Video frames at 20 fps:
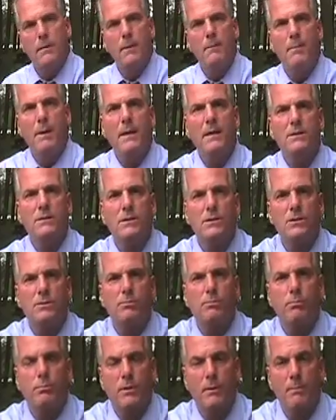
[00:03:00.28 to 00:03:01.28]

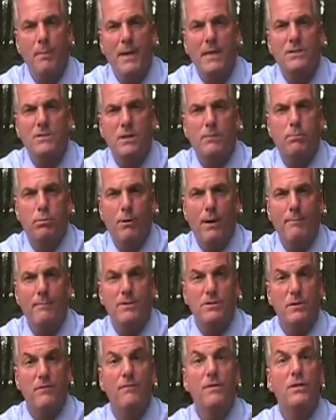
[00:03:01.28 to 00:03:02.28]
the basic
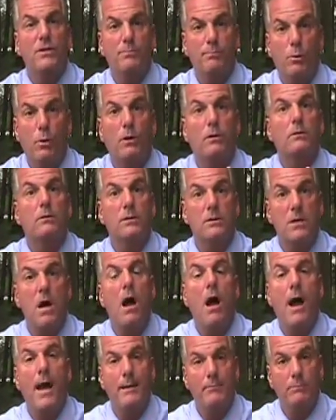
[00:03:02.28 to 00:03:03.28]
premise of this book, The
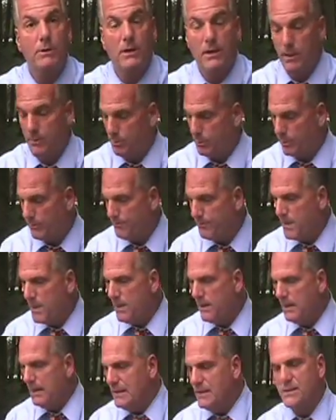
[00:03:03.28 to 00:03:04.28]
Timekeeper,
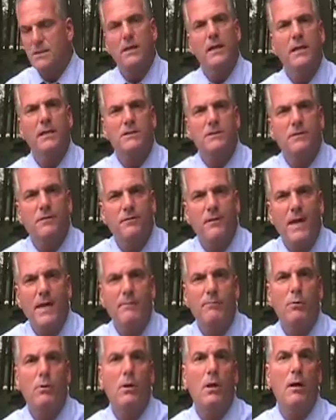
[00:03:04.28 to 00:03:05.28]
is it's a
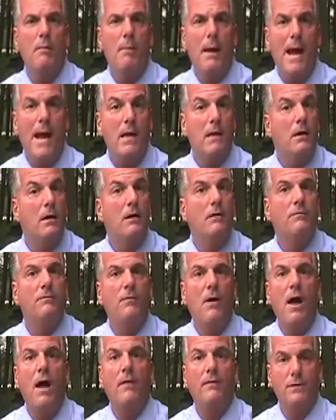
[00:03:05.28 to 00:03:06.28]
fable about
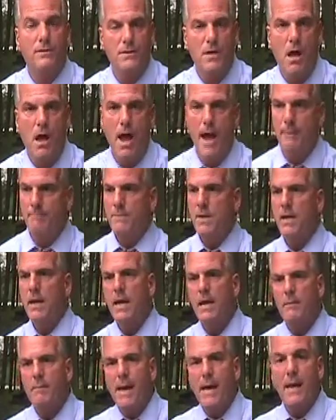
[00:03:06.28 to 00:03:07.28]
Father Time
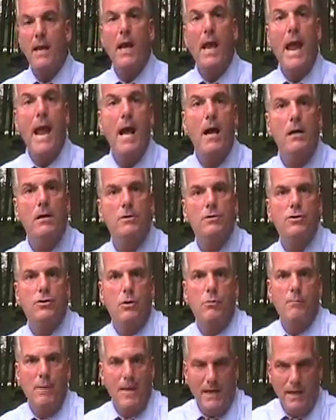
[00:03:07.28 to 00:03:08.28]
and about how
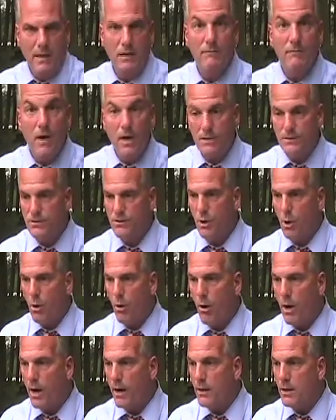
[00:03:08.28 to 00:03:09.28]
so many of us
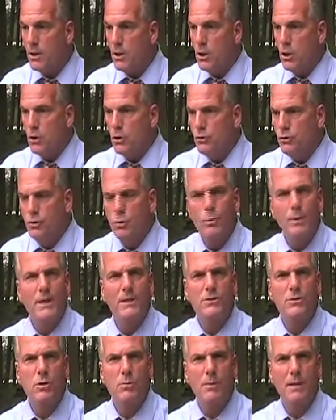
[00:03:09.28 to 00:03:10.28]
are
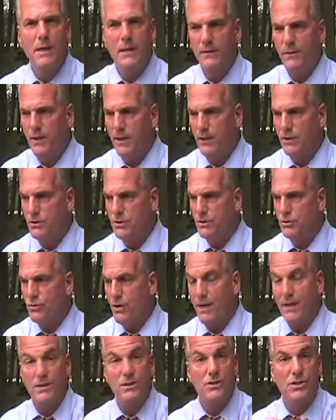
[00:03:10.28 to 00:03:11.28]
doing so many things to
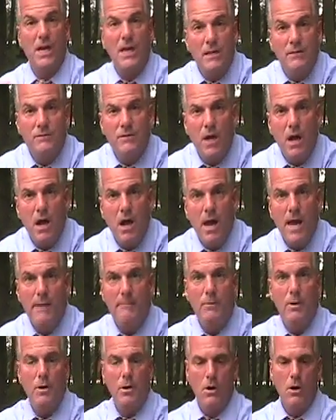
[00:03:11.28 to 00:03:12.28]
try to save
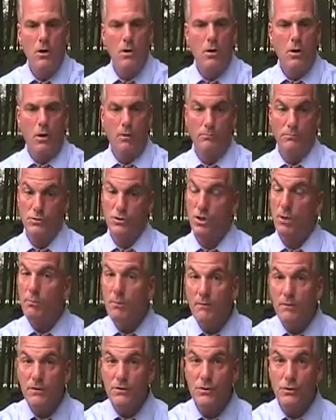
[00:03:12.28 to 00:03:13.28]
time.
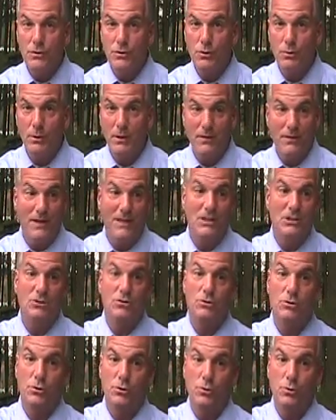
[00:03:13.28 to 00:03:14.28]
Some of us are doing things
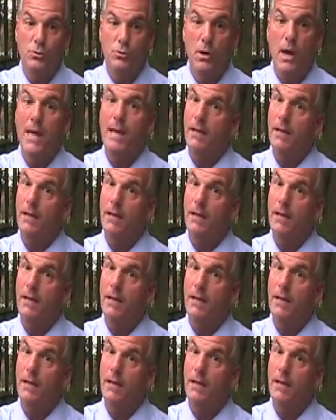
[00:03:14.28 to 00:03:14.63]
to